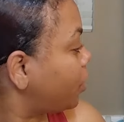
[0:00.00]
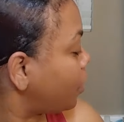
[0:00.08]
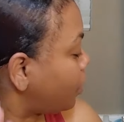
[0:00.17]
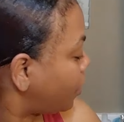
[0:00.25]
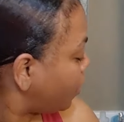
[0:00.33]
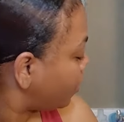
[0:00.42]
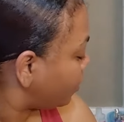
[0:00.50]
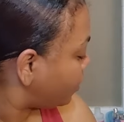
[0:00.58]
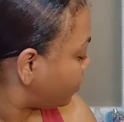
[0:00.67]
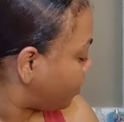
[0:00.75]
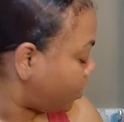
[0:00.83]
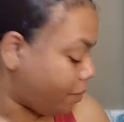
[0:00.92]
got that
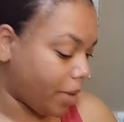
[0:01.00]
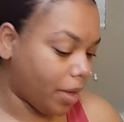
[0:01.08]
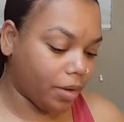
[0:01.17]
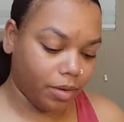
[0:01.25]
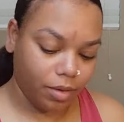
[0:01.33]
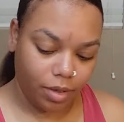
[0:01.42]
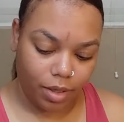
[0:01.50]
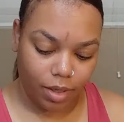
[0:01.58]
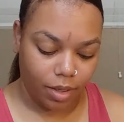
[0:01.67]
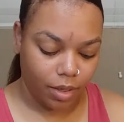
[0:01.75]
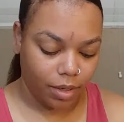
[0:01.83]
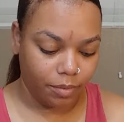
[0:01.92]
to the back.
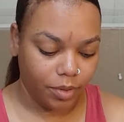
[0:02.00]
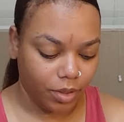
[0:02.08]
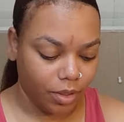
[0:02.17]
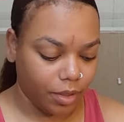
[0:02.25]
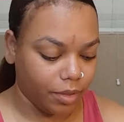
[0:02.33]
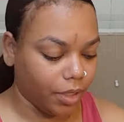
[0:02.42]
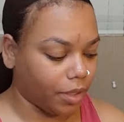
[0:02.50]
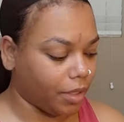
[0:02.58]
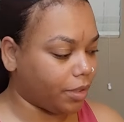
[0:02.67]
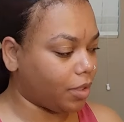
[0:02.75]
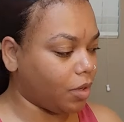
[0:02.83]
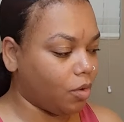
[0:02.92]
And I'm just going to take
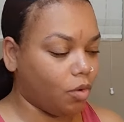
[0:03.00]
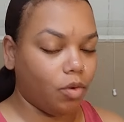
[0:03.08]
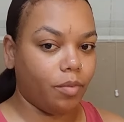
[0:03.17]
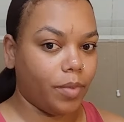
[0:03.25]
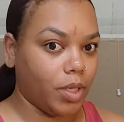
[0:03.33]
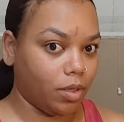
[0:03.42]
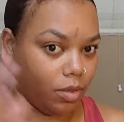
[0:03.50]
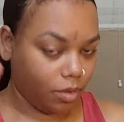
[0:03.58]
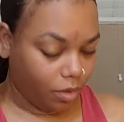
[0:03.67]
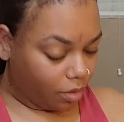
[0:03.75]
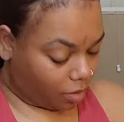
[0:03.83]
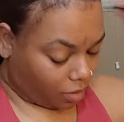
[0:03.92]
this comb,
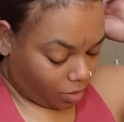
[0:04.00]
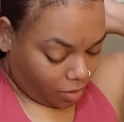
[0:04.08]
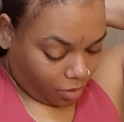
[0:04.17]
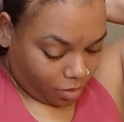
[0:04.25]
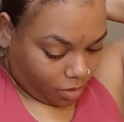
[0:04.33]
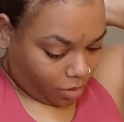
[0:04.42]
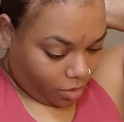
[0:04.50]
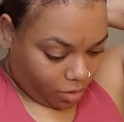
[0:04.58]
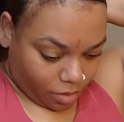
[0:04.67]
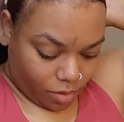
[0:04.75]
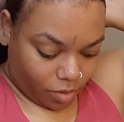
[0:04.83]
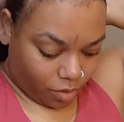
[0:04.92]

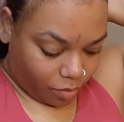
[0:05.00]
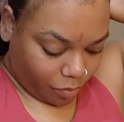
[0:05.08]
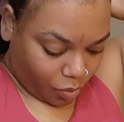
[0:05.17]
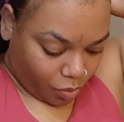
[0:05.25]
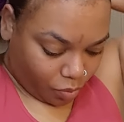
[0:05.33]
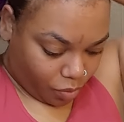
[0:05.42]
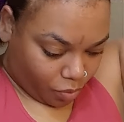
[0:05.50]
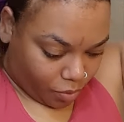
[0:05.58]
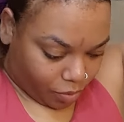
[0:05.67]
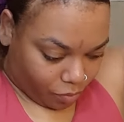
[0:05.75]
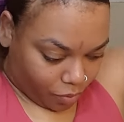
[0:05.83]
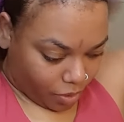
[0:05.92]
comb
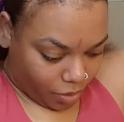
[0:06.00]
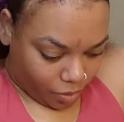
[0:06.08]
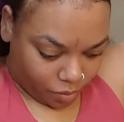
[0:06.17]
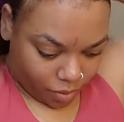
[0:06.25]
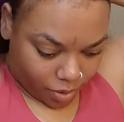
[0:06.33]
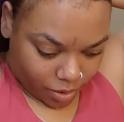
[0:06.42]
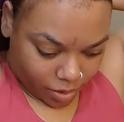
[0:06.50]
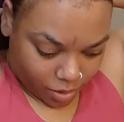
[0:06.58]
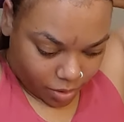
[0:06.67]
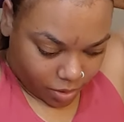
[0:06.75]
through it really quick.